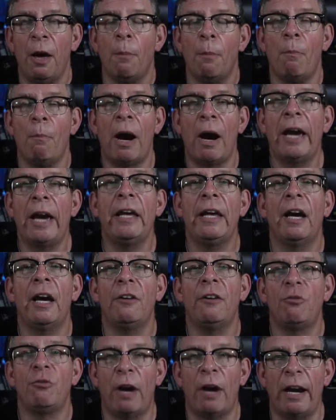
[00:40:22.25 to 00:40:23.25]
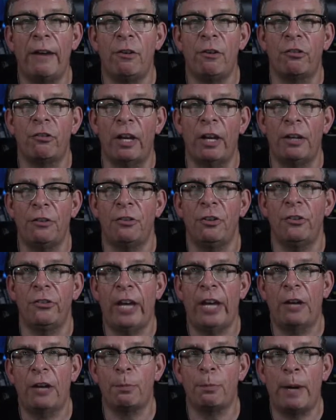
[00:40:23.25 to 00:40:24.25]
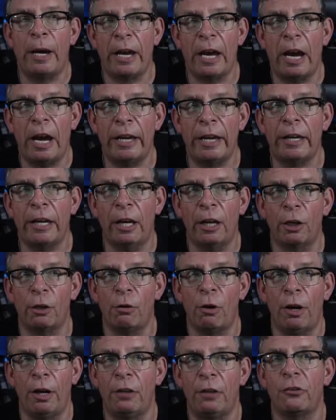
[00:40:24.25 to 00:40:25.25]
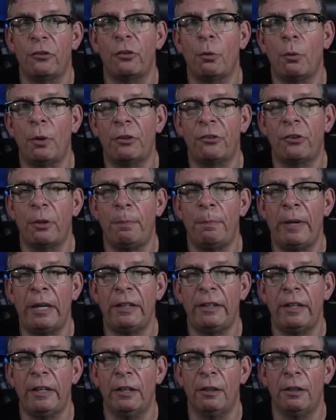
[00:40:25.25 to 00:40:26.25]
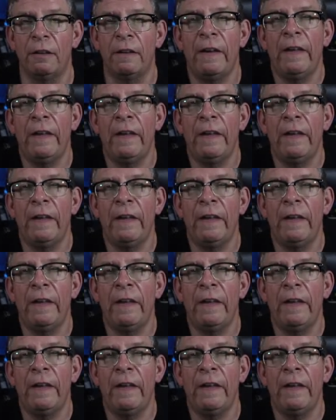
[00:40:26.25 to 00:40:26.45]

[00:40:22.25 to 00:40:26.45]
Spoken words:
My driver's license has my eye color on it, so what's the big deal?